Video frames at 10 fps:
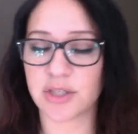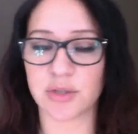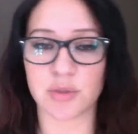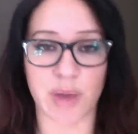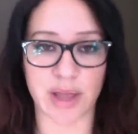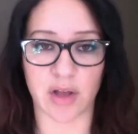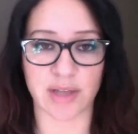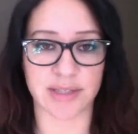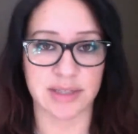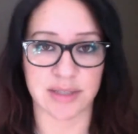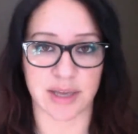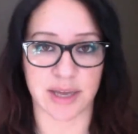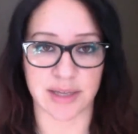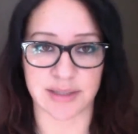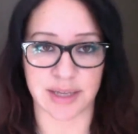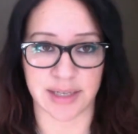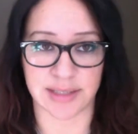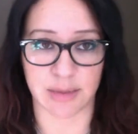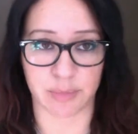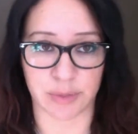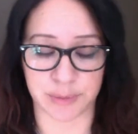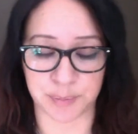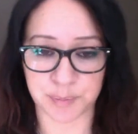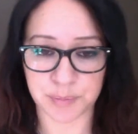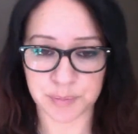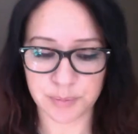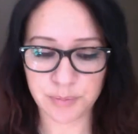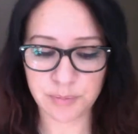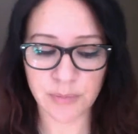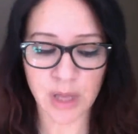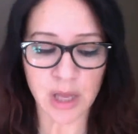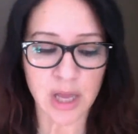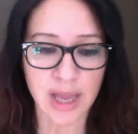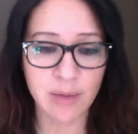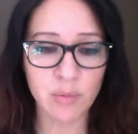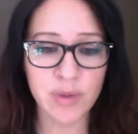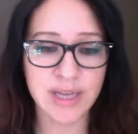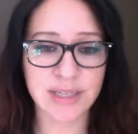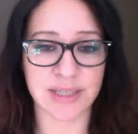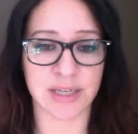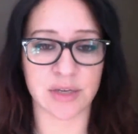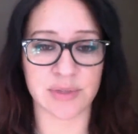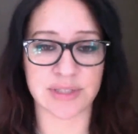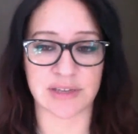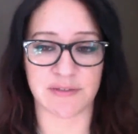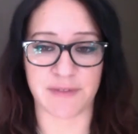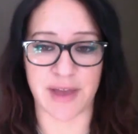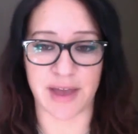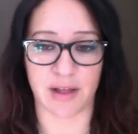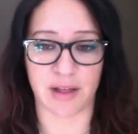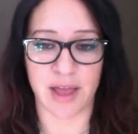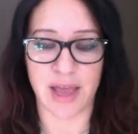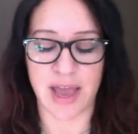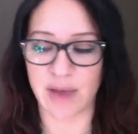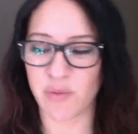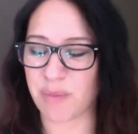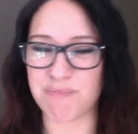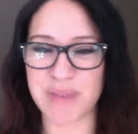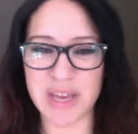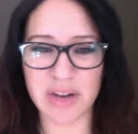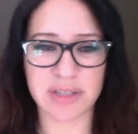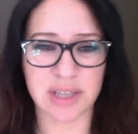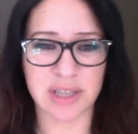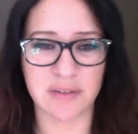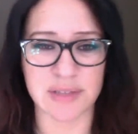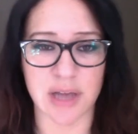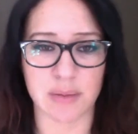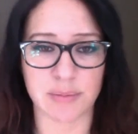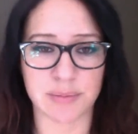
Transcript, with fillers: weight loss as, as an example, and we continuously fail, and we're beat ourselves up,